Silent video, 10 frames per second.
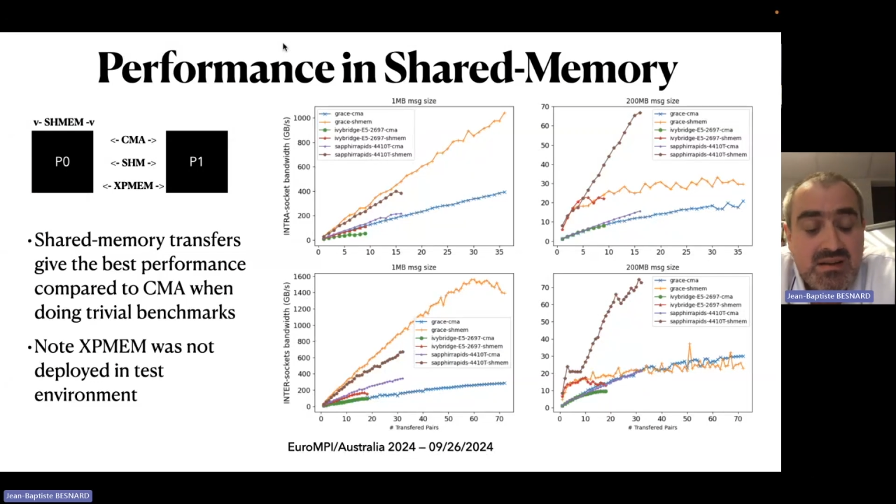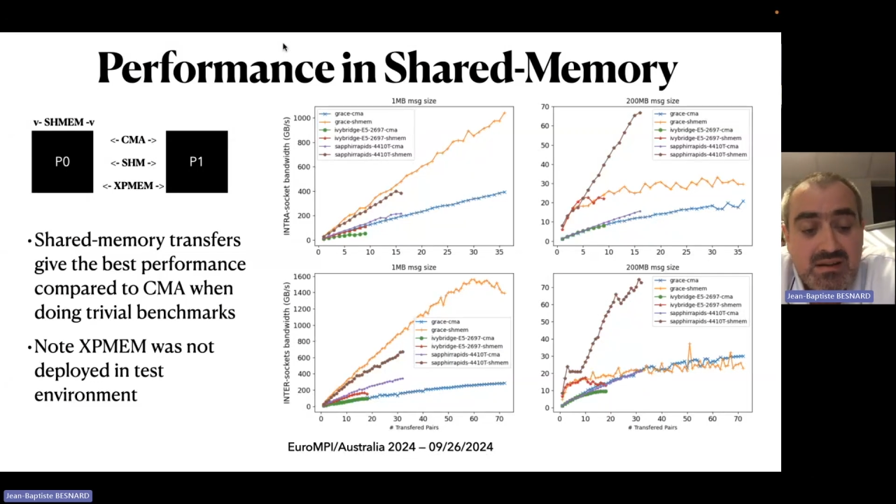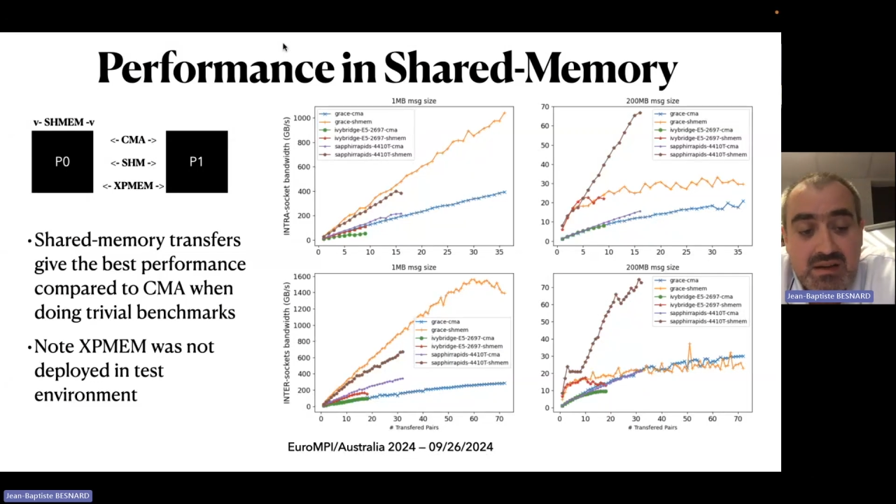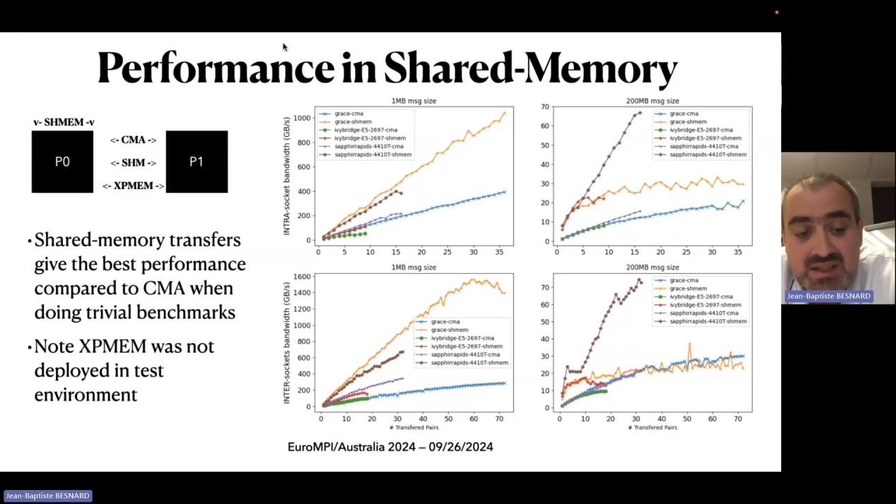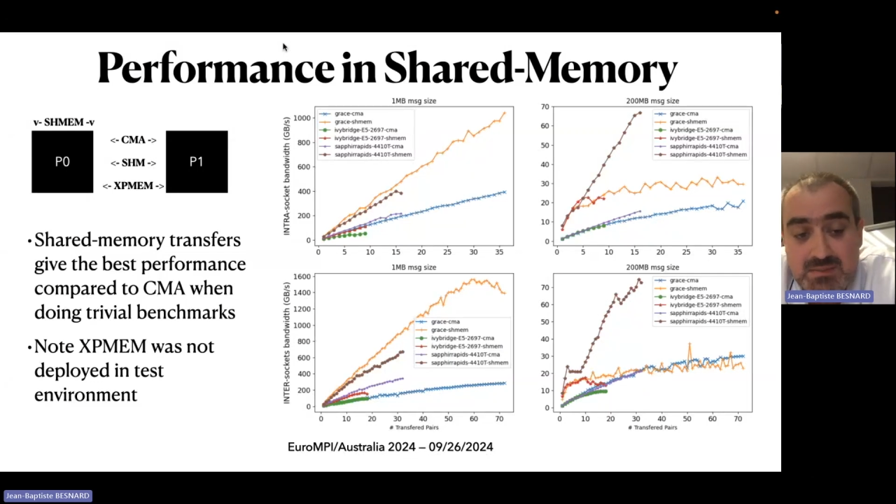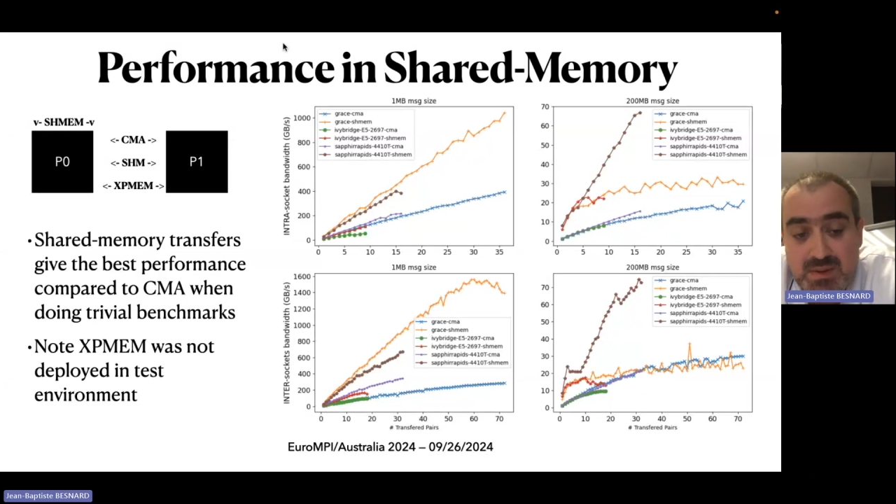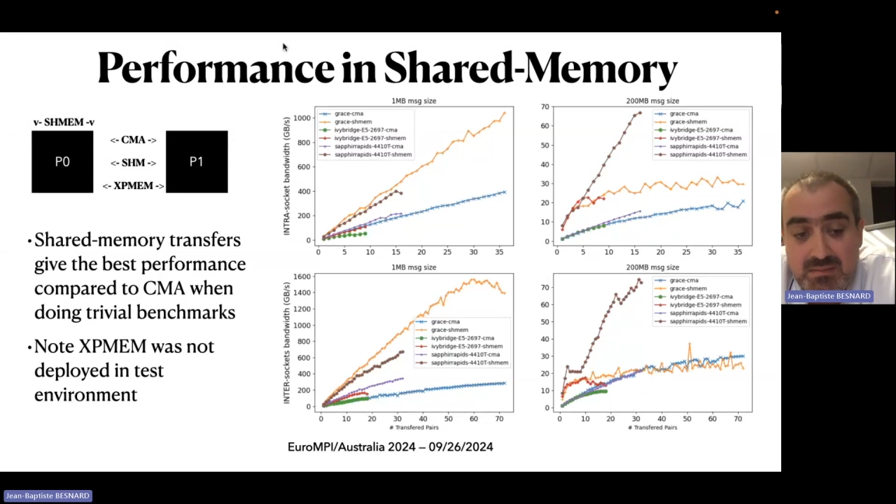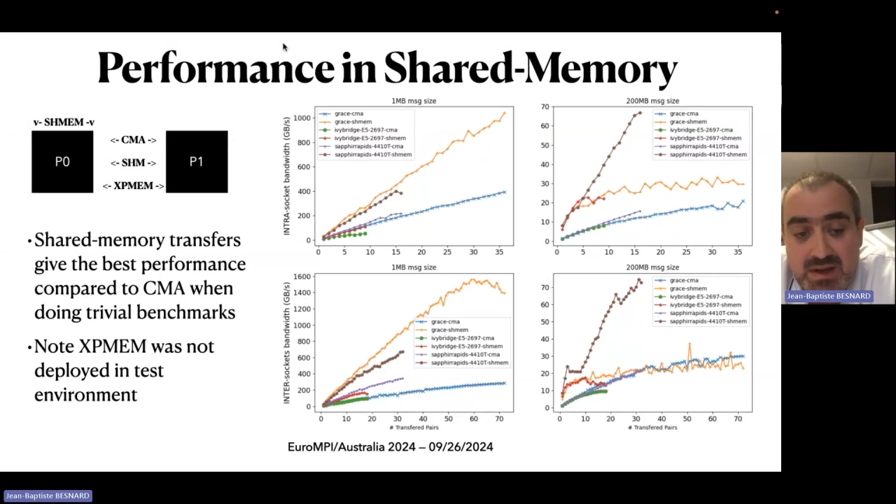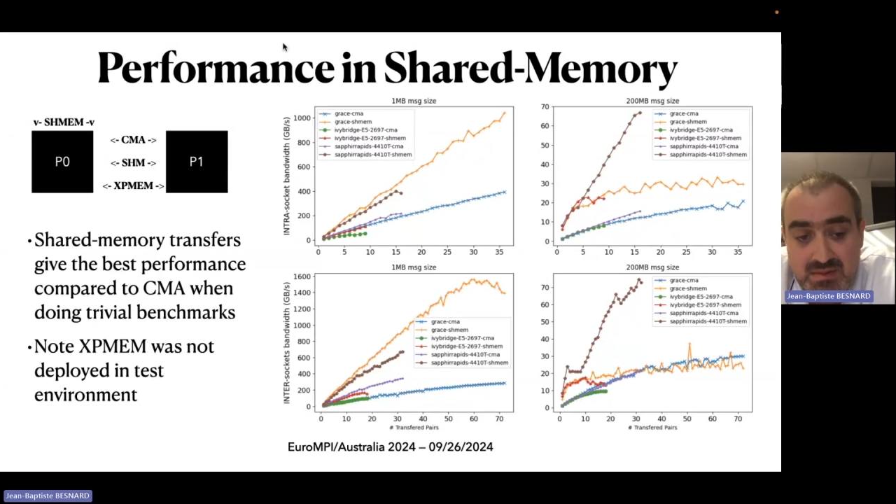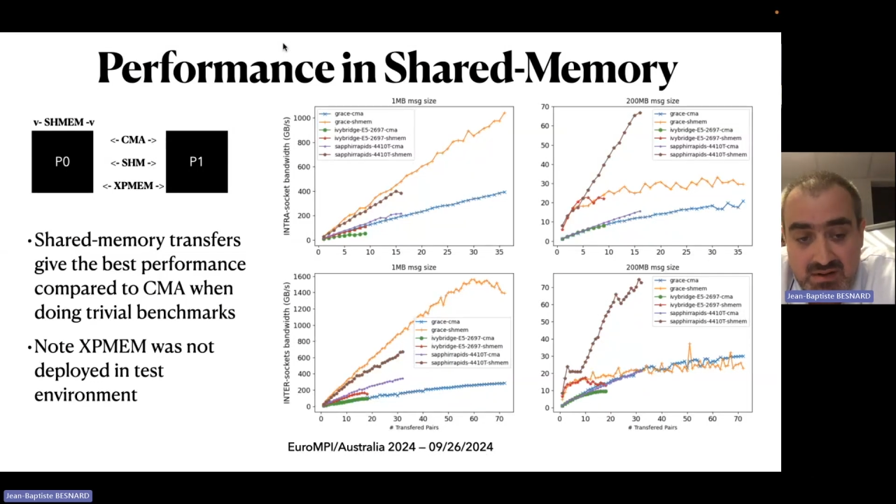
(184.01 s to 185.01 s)
did not have
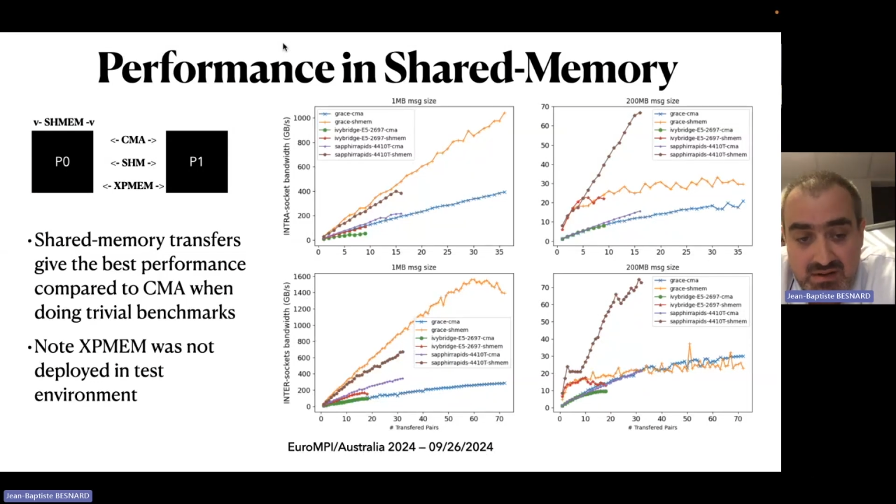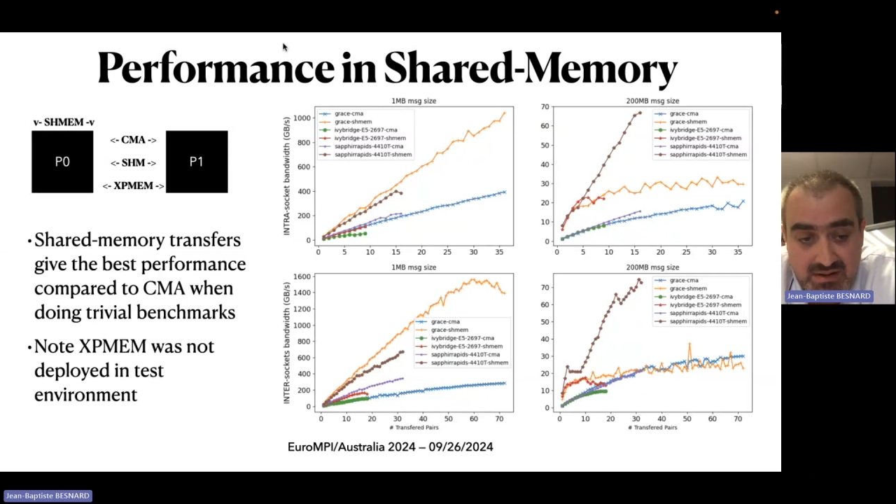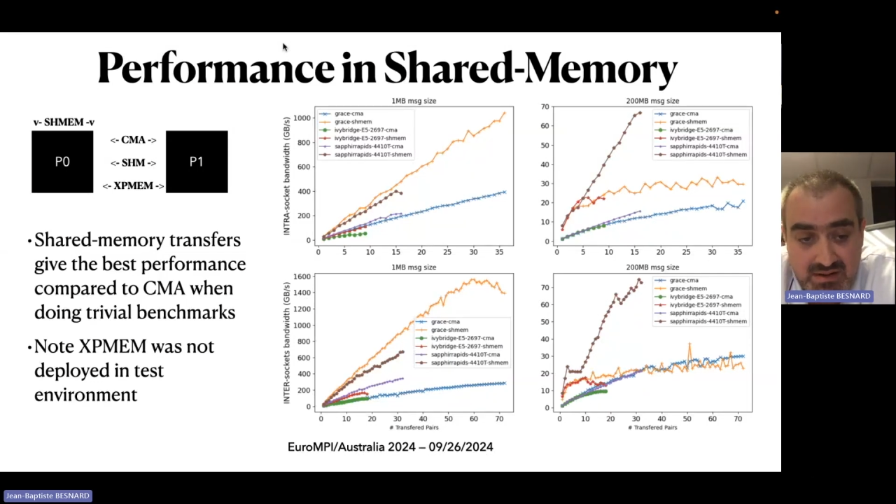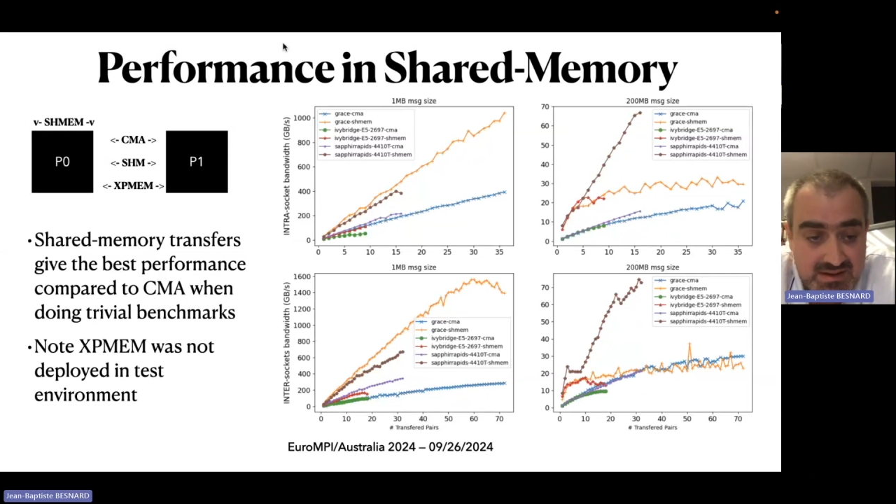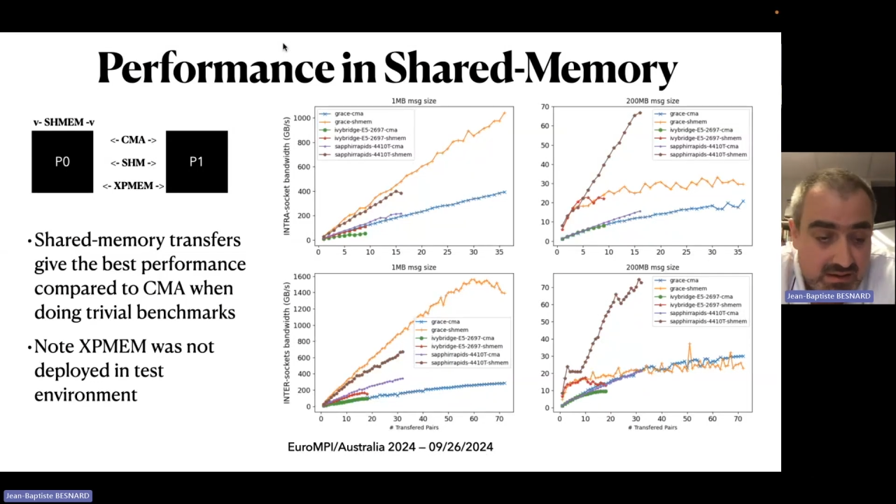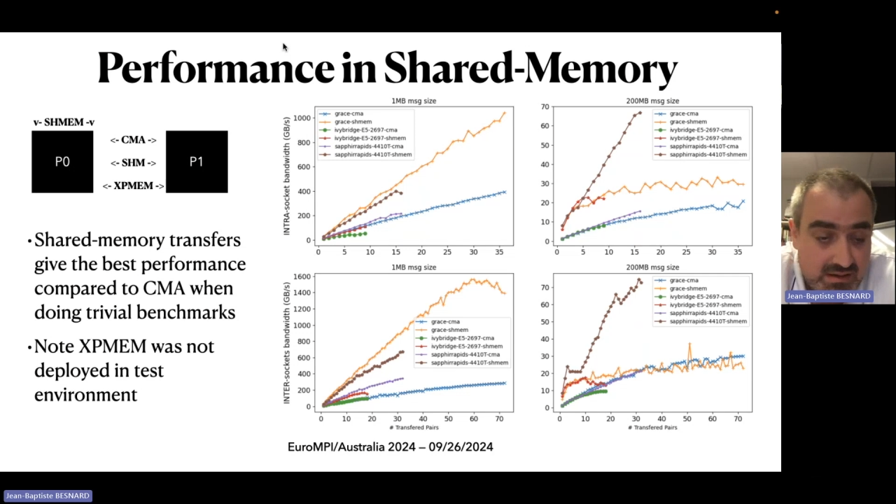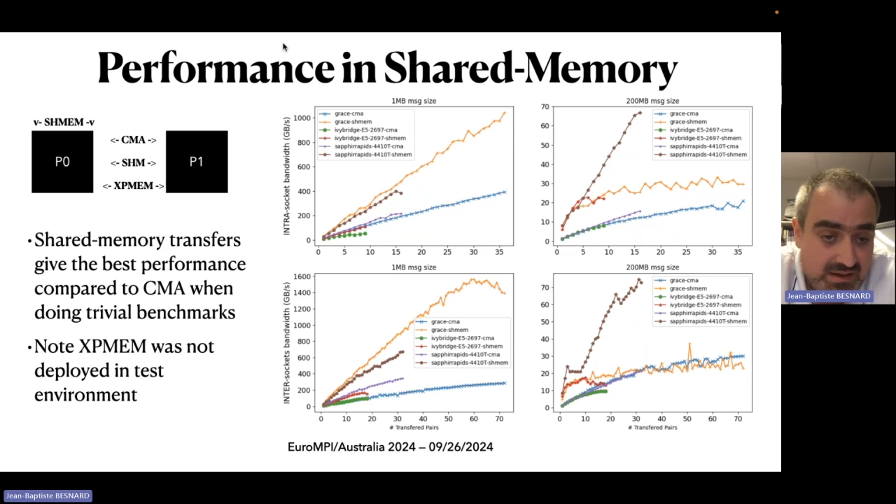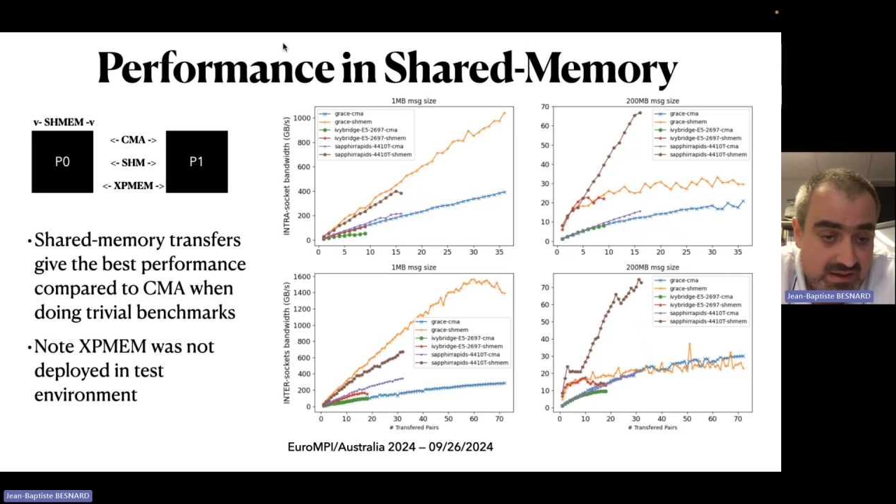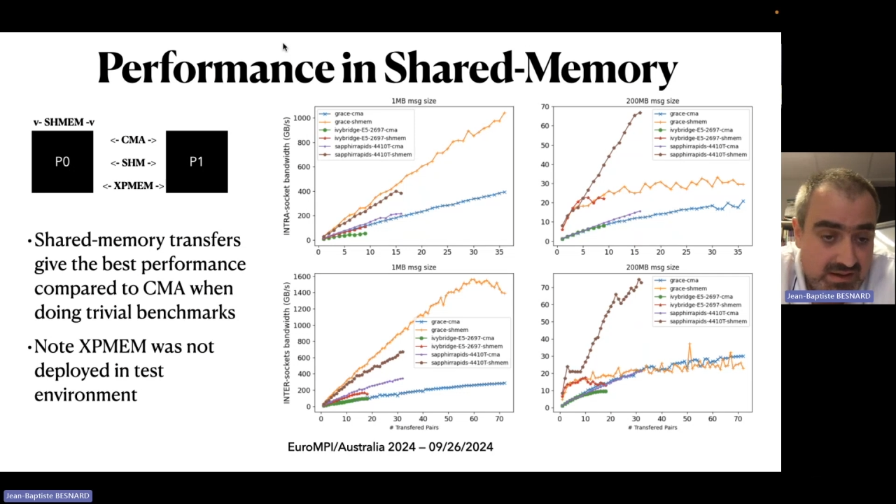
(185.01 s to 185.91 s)
XPMM installed